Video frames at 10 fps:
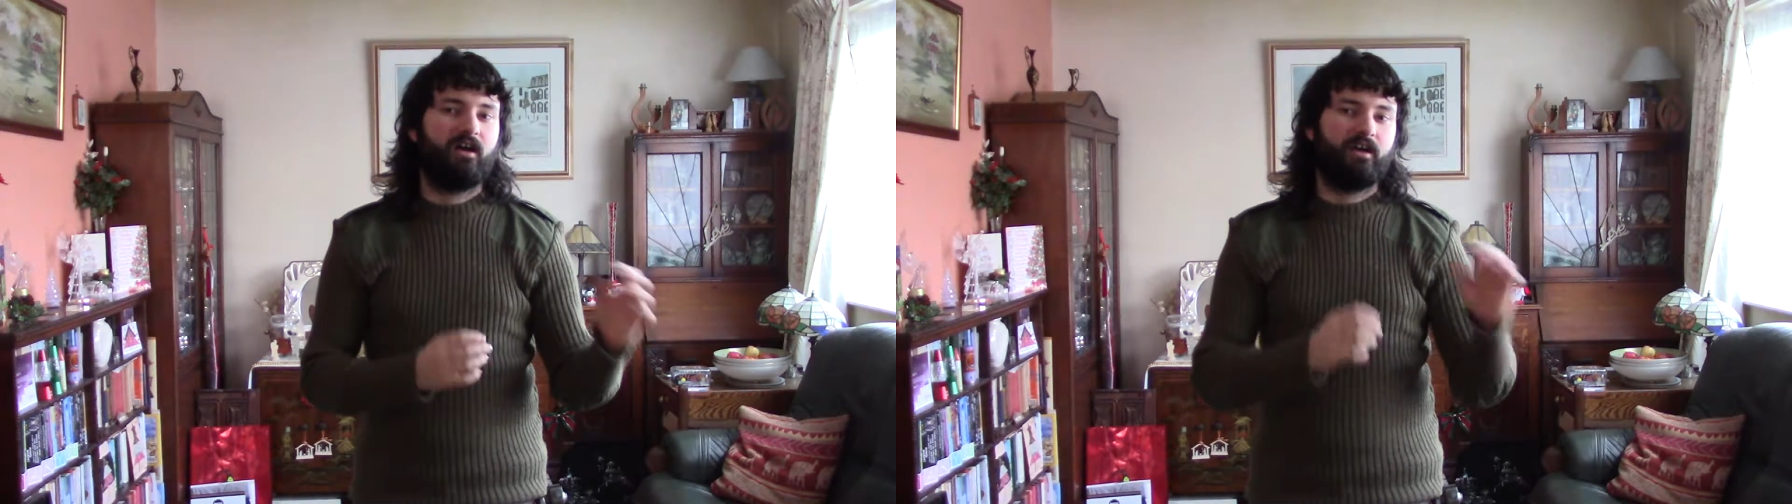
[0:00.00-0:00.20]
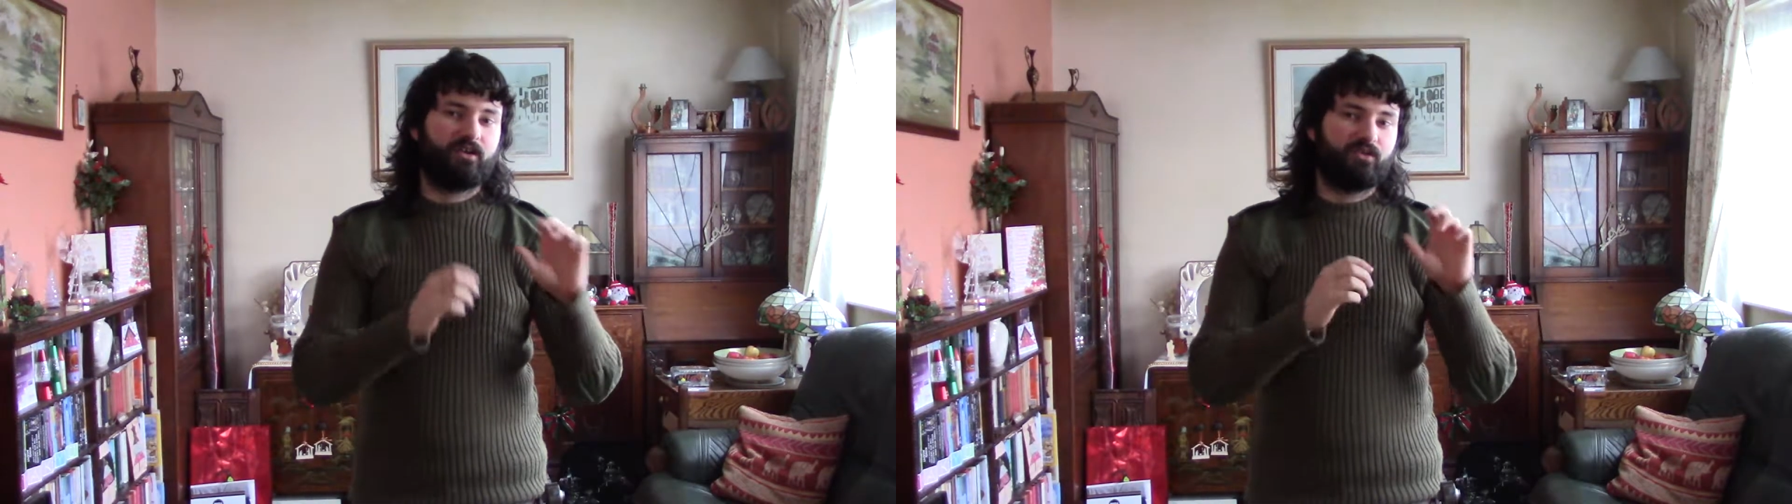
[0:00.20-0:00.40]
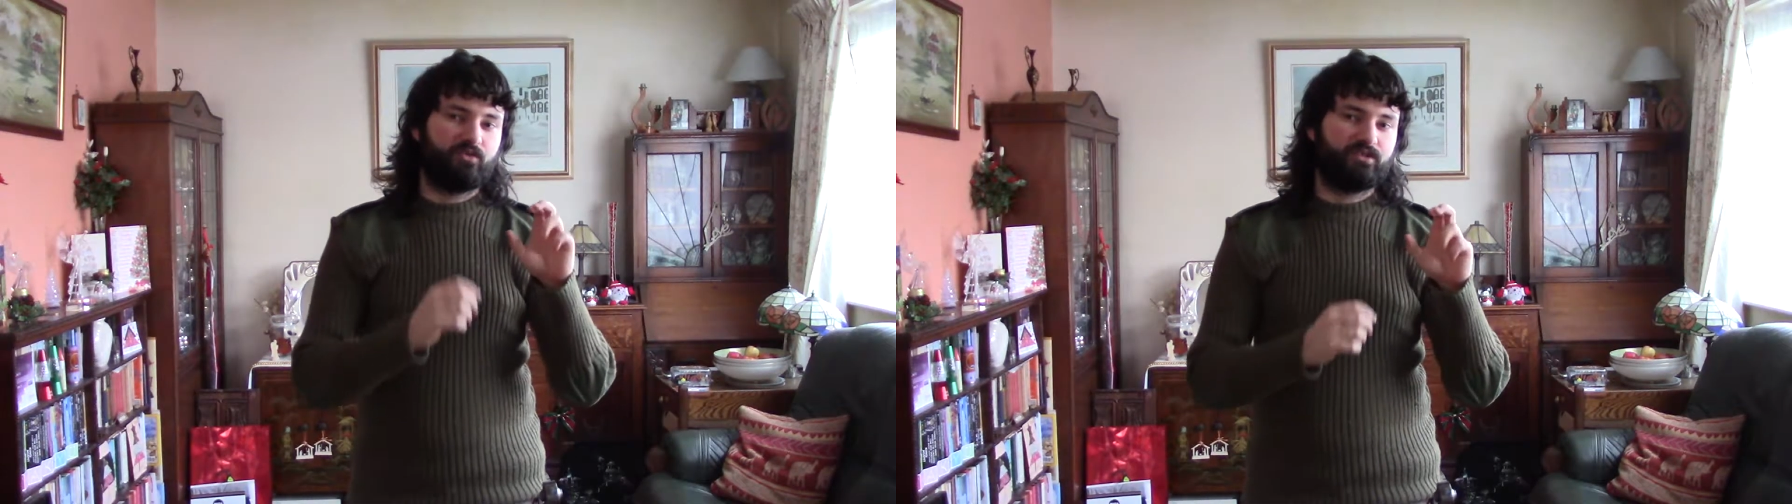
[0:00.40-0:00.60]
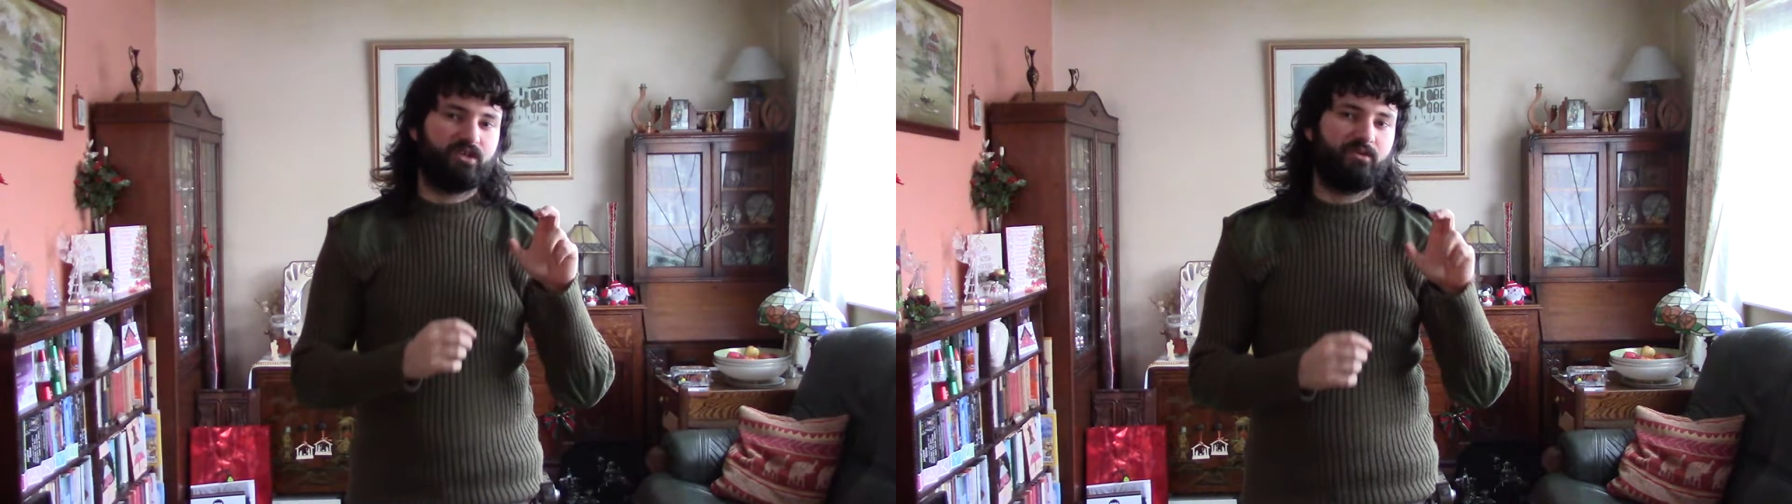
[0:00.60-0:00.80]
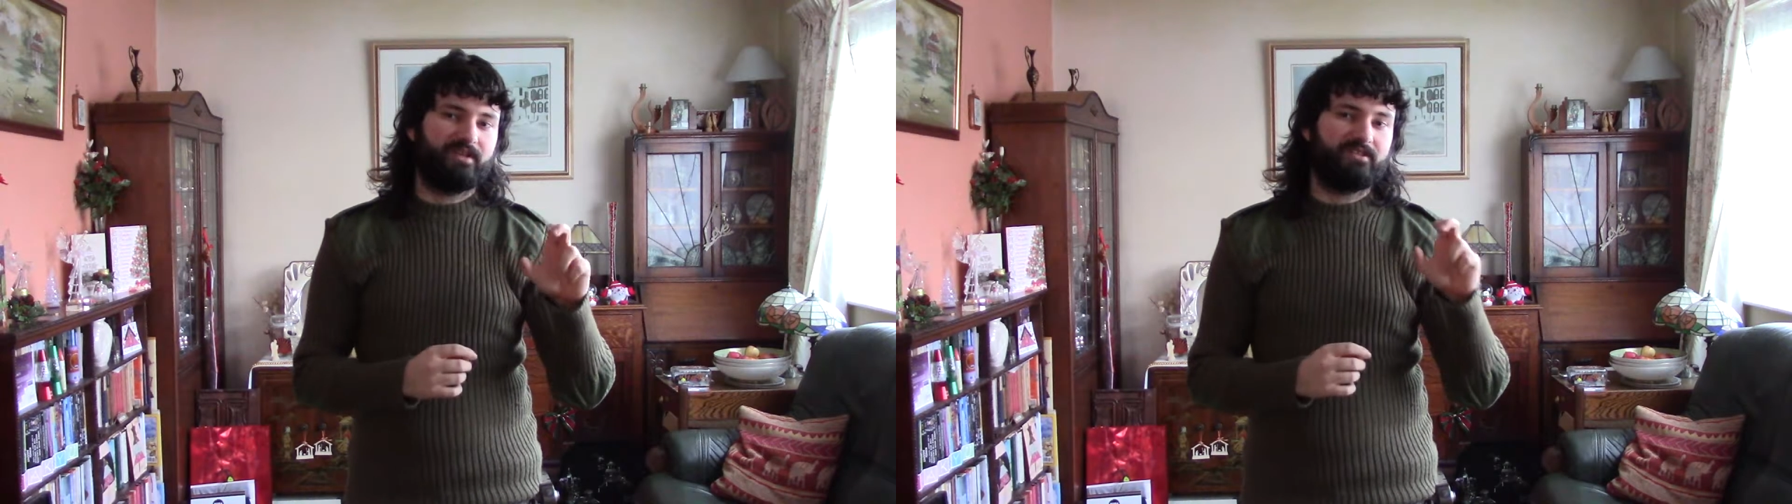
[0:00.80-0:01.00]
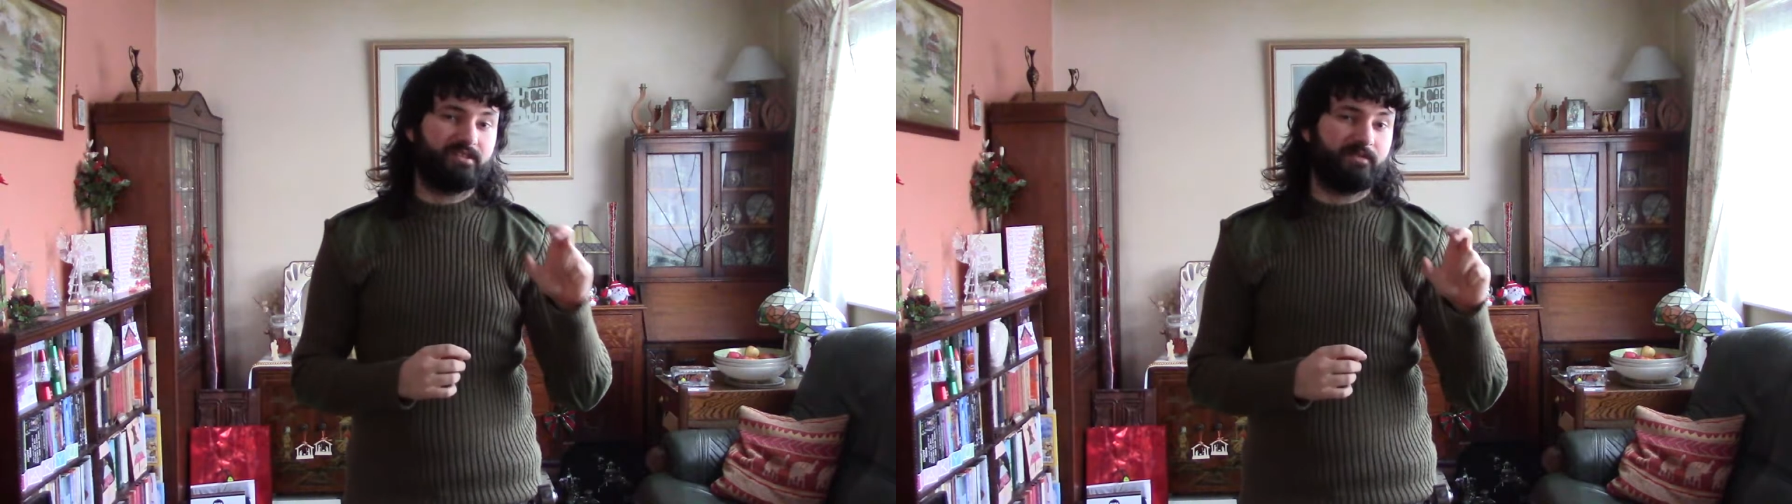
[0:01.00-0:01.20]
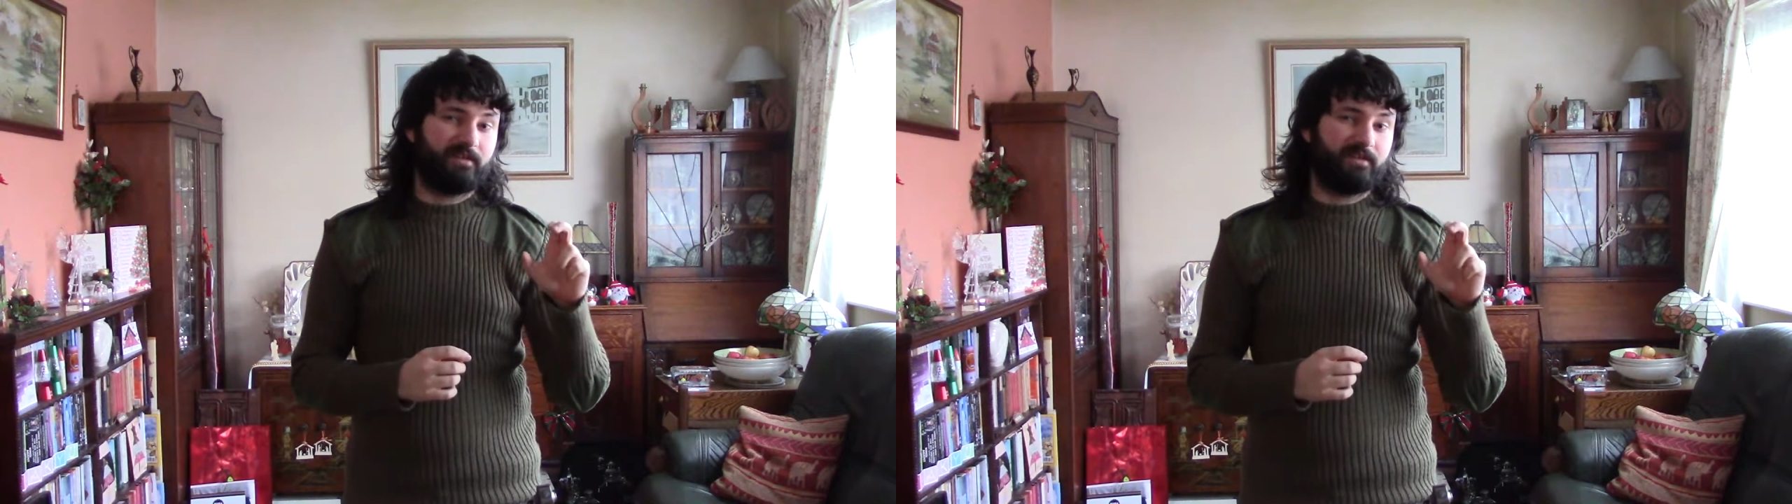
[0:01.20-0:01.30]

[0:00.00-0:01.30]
I can also into